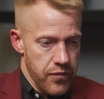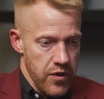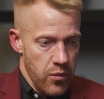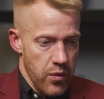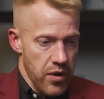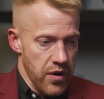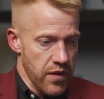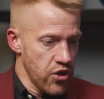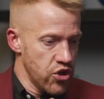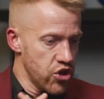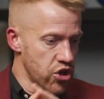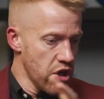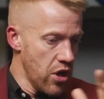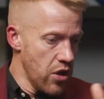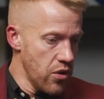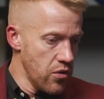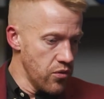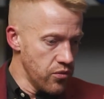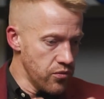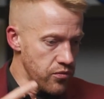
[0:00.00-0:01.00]
I went on the
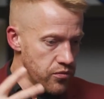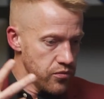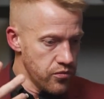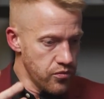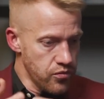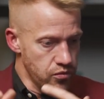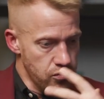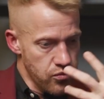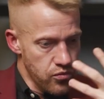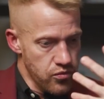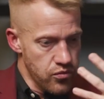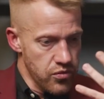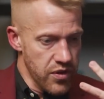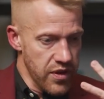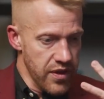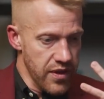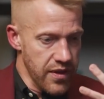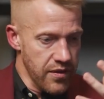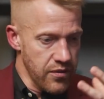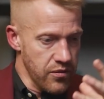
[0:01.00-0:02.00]
show.
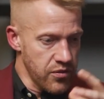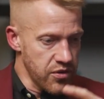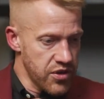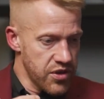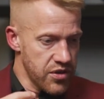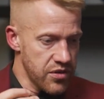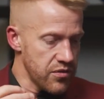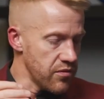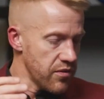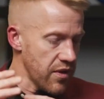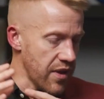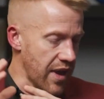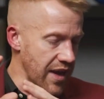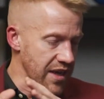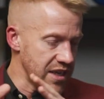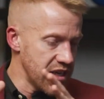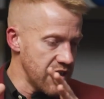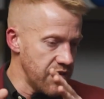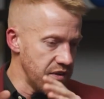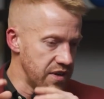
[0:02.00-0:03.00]
It was
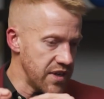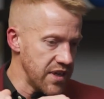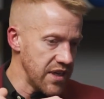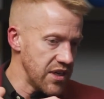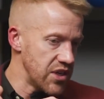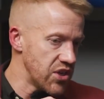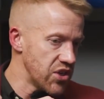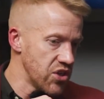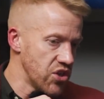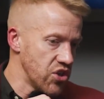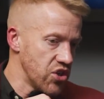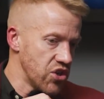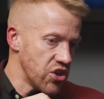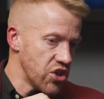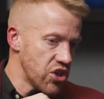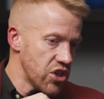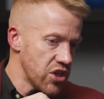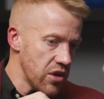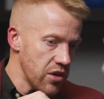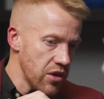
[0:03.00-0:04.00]
activities such
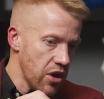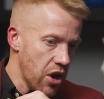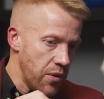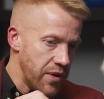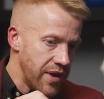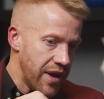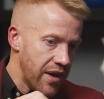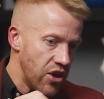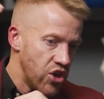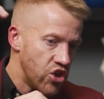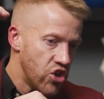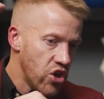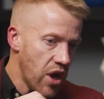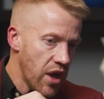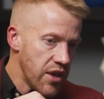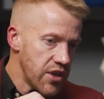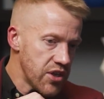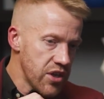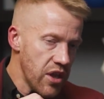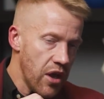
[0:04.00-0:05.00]
as going down a
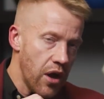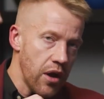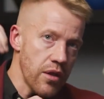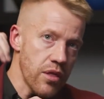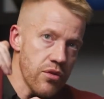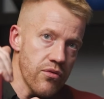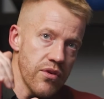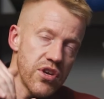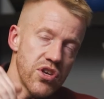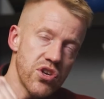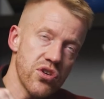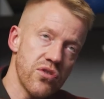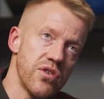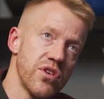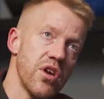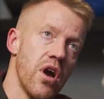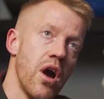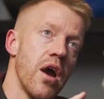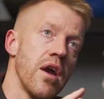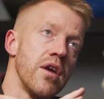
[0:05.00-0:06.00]
giant slide, three
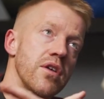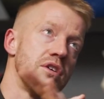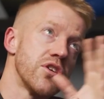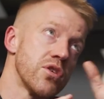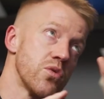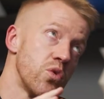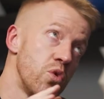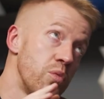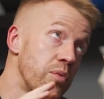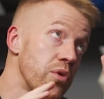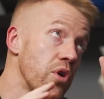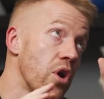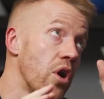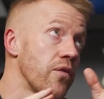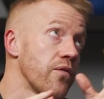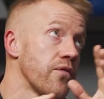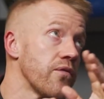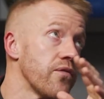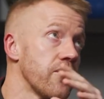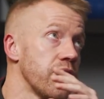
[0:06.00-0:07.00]
stories high, and swooping
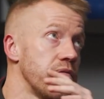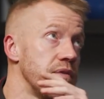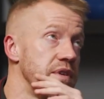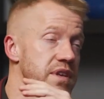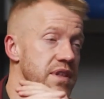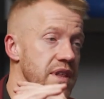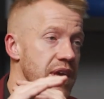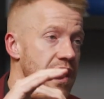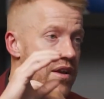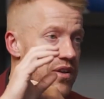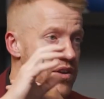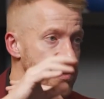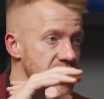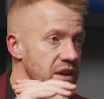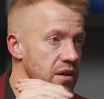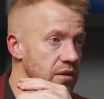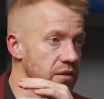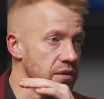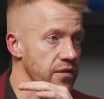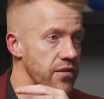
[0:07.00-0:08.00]
off into the air to
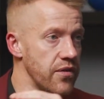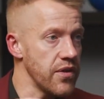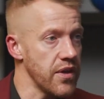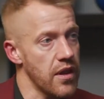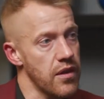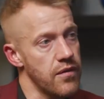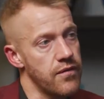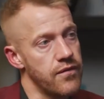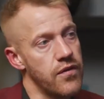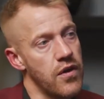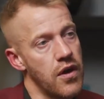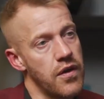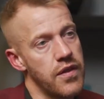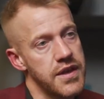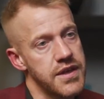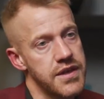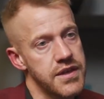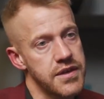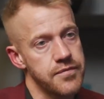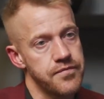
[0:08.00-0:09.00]
see if you can get the
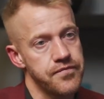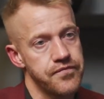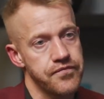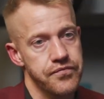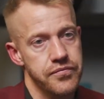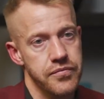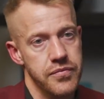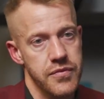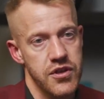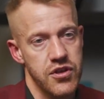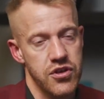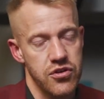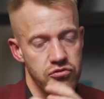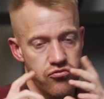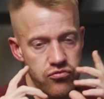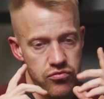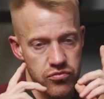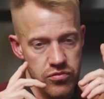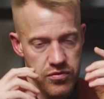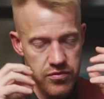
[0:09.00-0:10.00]
furthest, to
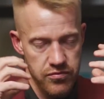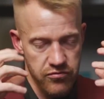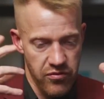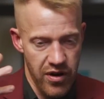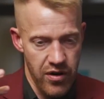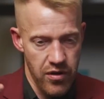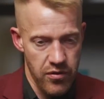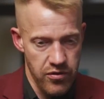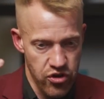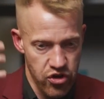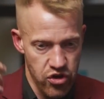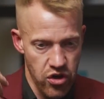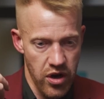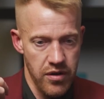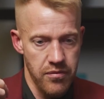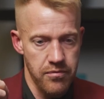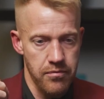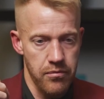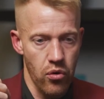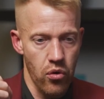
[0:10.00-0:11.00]
wear a
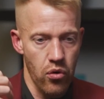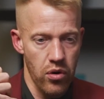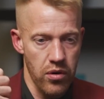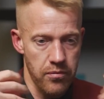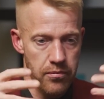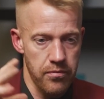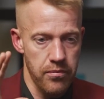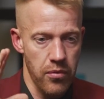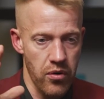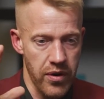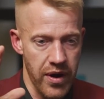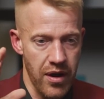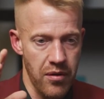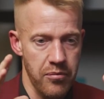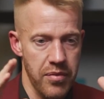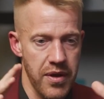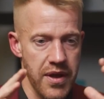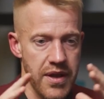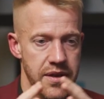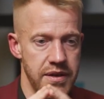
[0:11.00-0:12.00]
giant ball and fall down
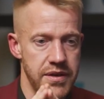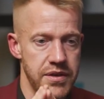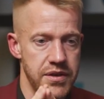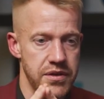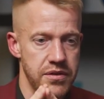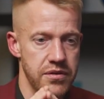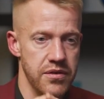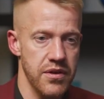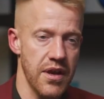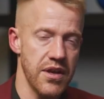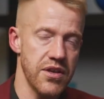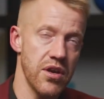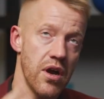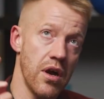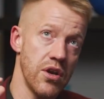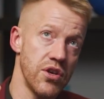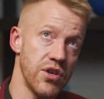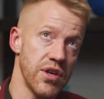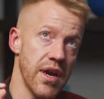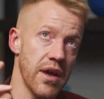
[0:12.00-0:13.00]
pins, get as
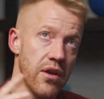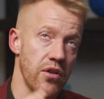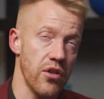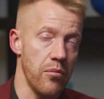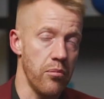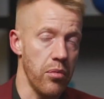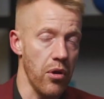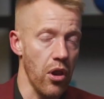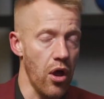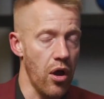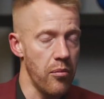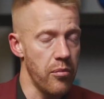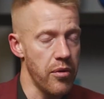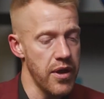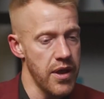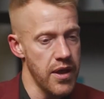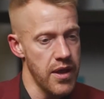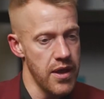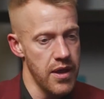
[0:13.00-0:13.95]
high as you can on the blob.